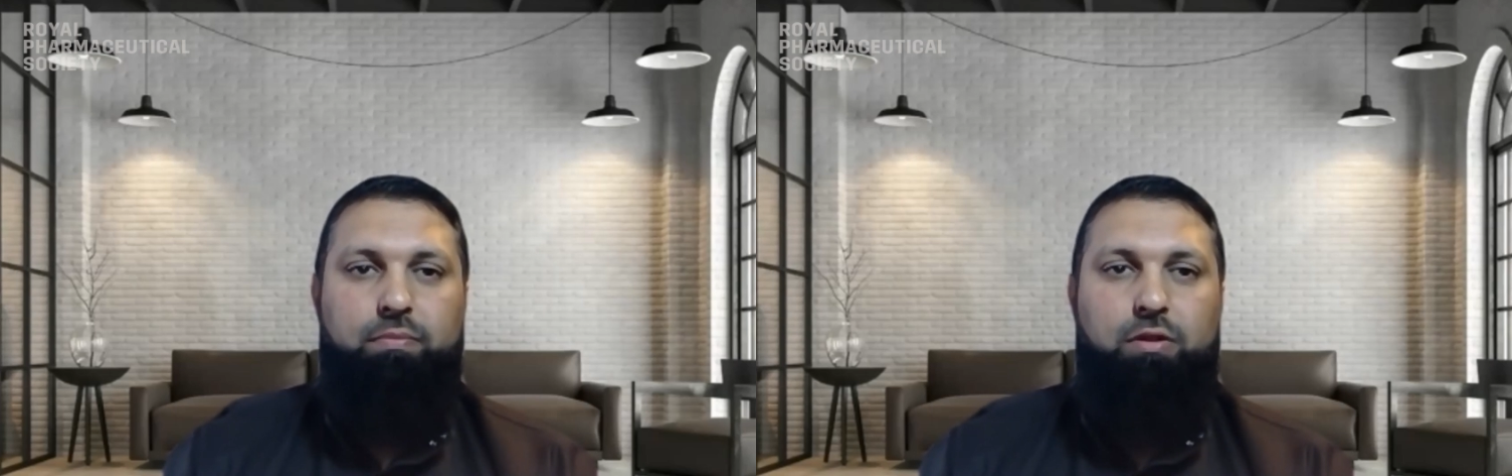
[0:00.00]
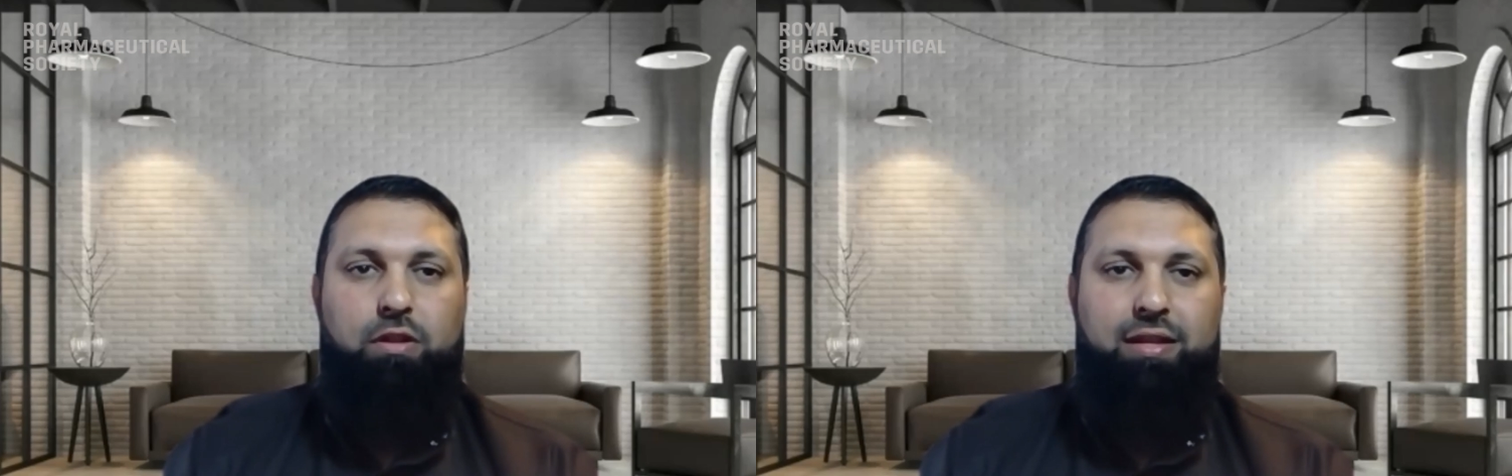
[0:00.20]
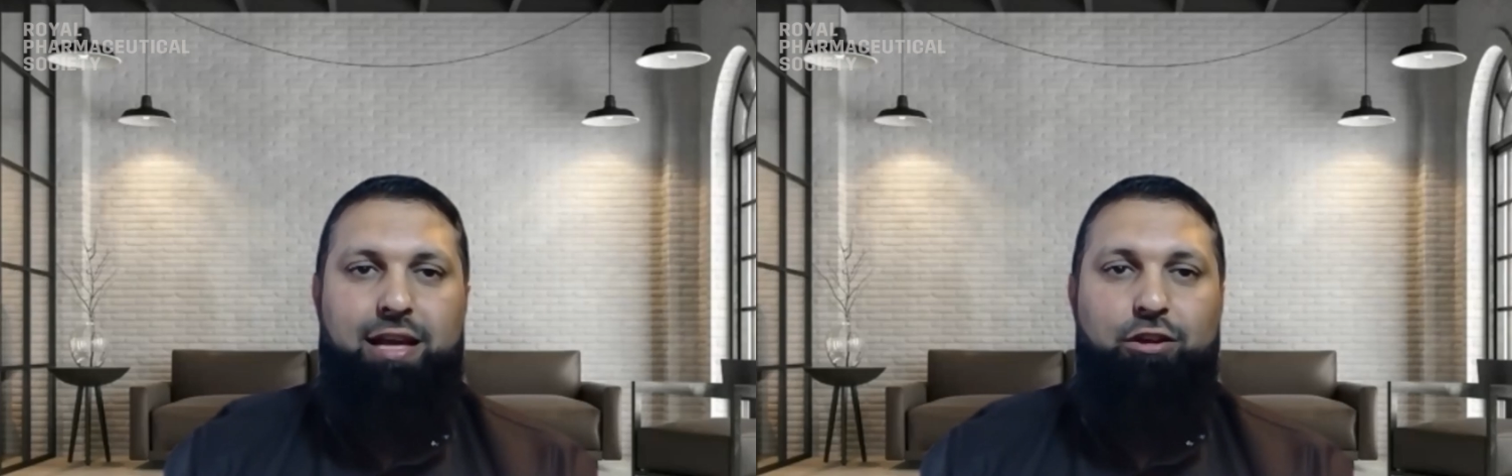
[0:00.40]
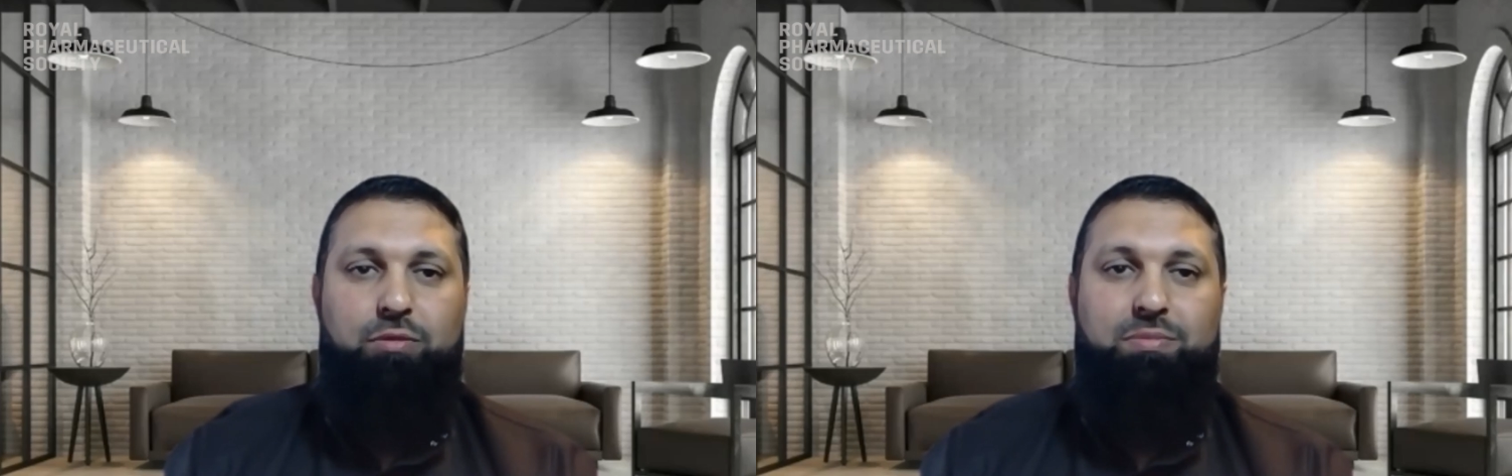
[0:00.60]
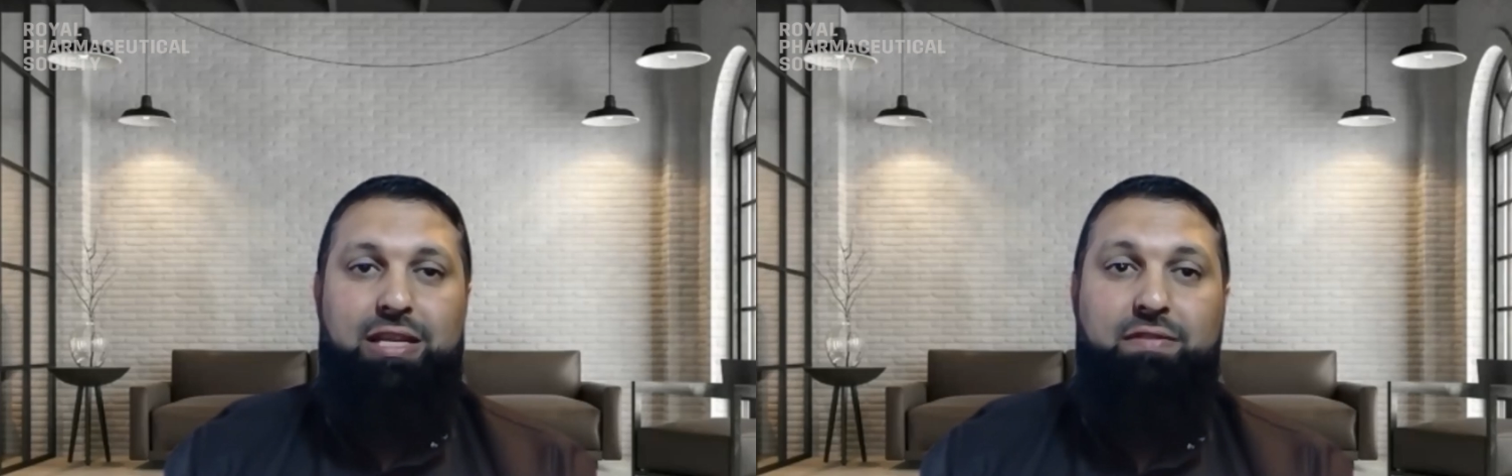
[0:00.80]
learning
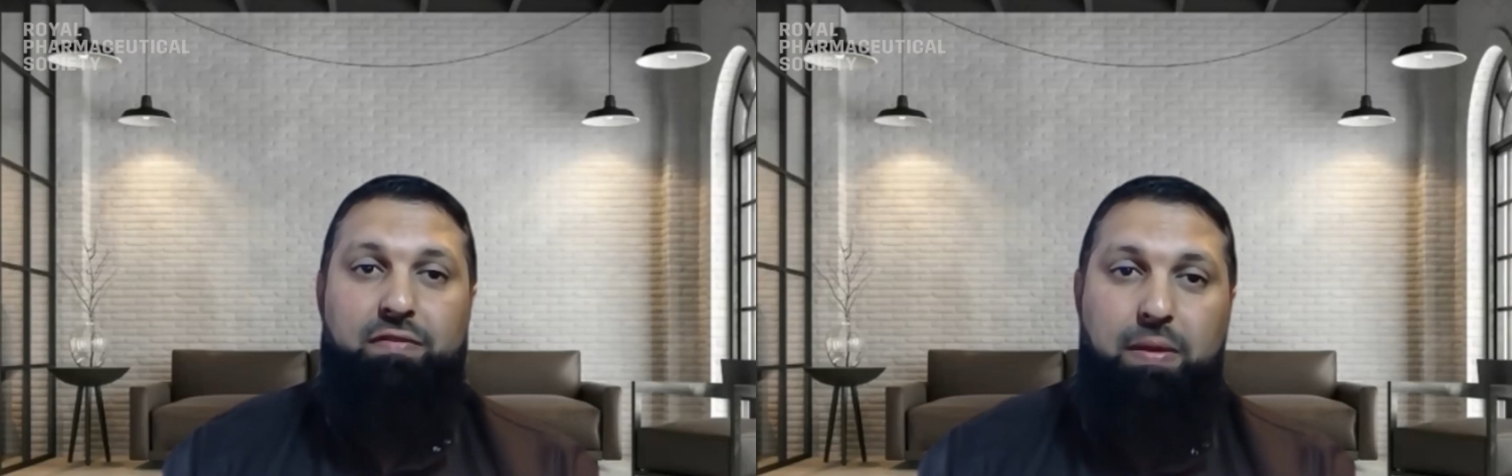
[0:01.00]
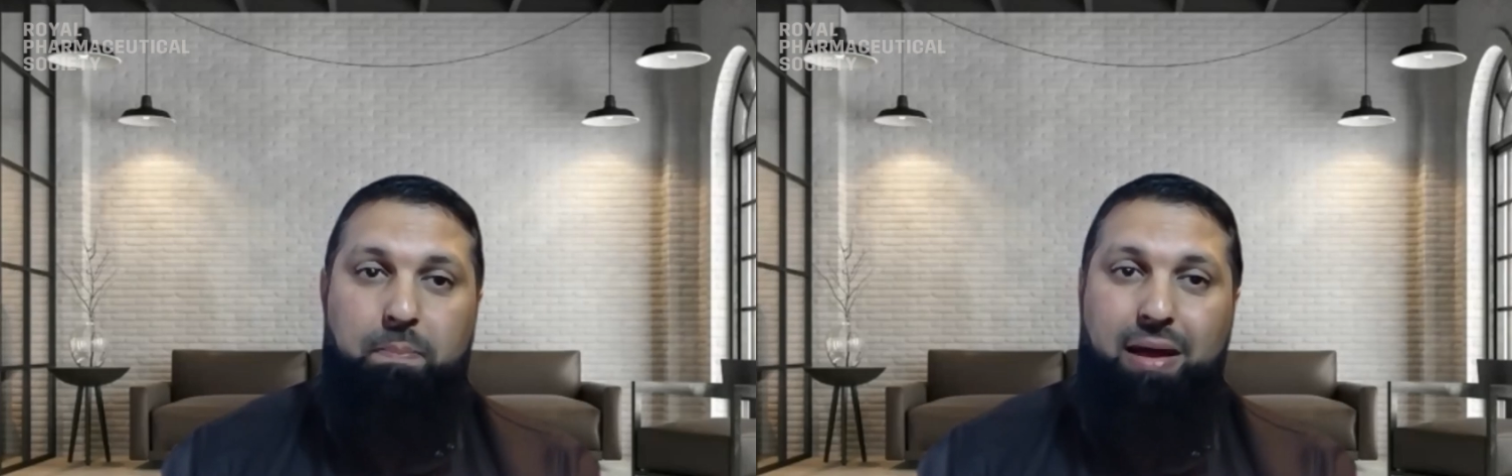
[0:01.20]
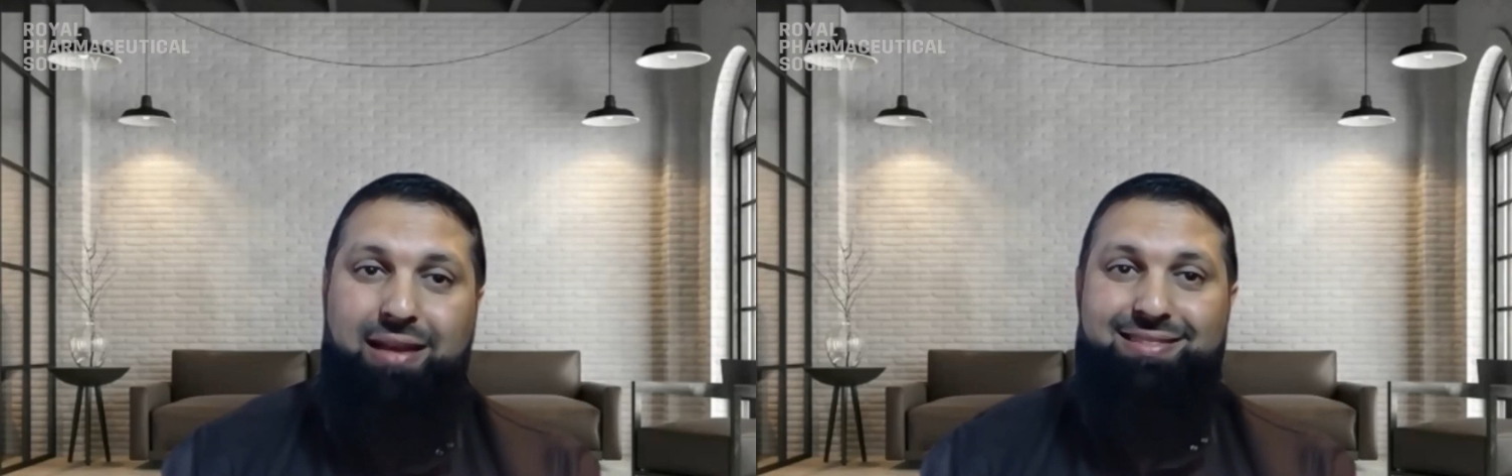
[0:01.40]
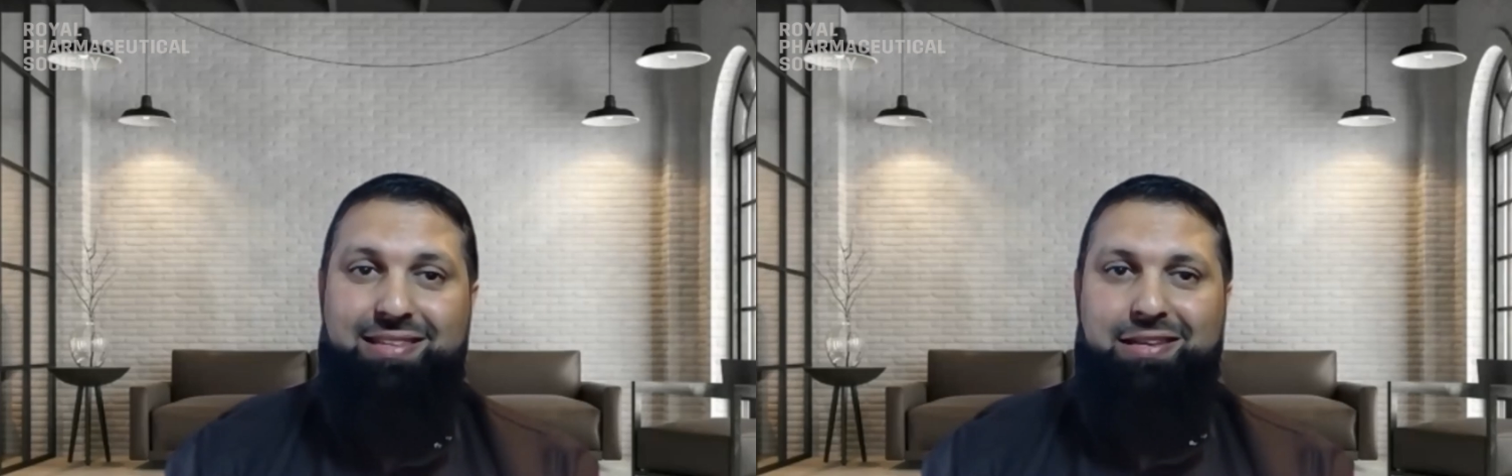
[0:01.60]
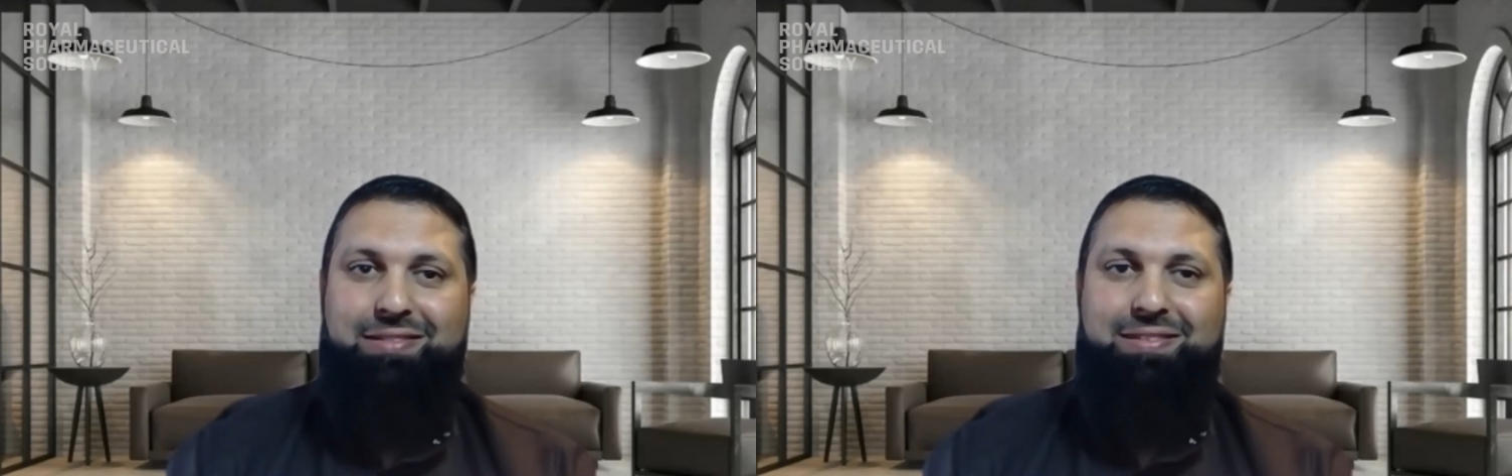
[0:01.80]
outcomes, even if they've passed
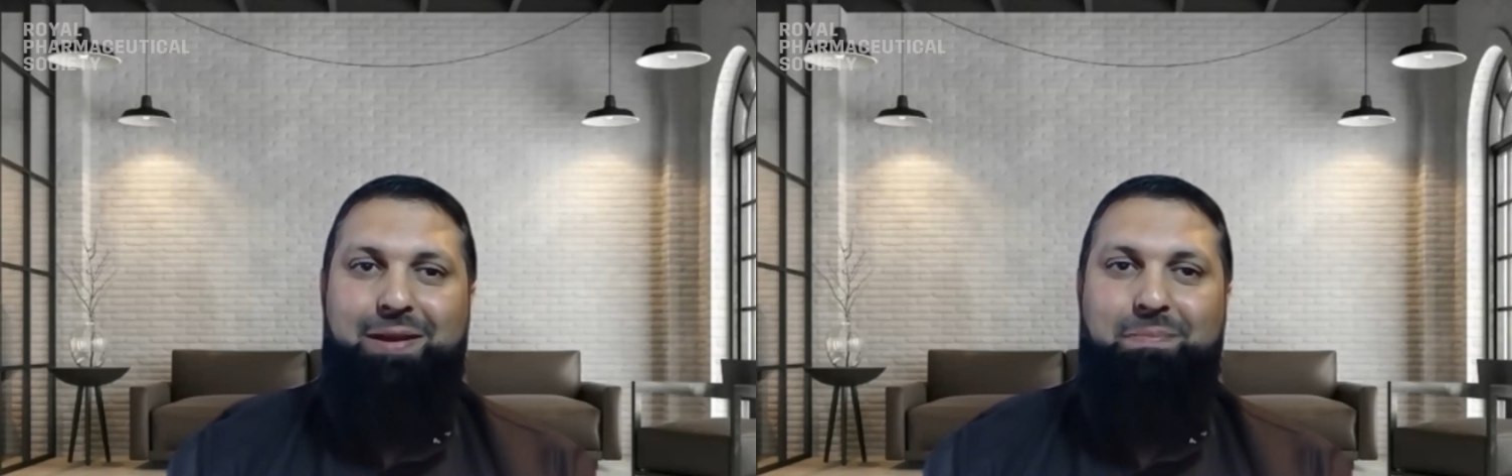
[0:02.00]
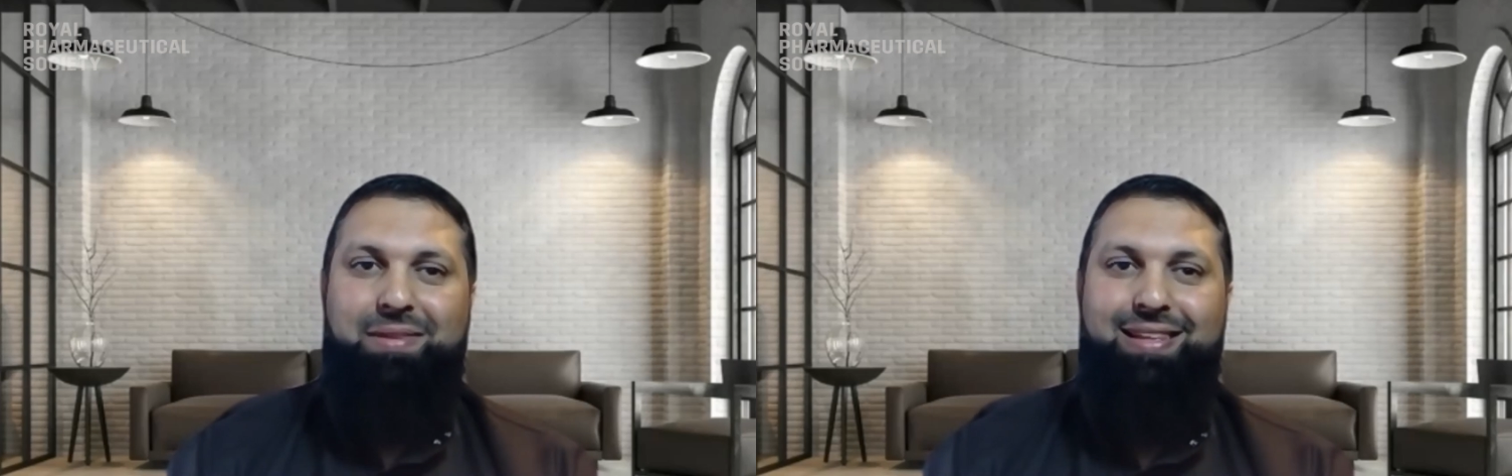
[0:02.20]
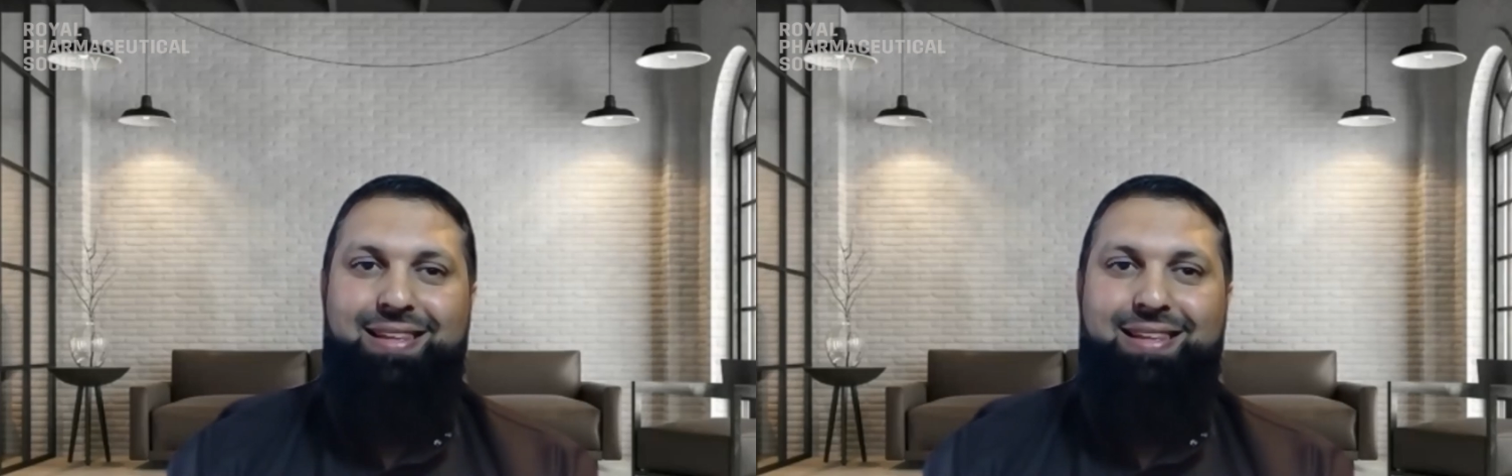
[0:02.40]
the exam,